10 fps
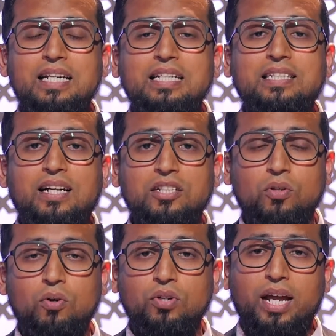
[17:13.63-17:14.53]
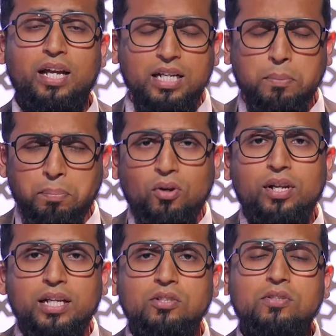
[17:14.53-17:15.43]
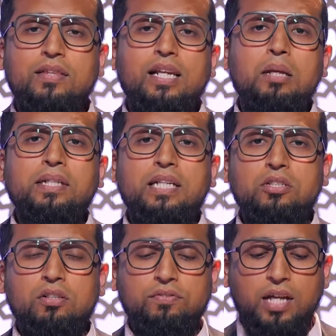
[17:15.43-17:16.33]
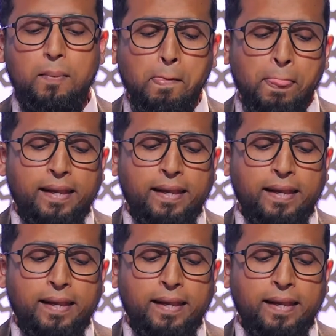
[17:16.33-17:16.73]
discuss on air purely due to the limitation of time.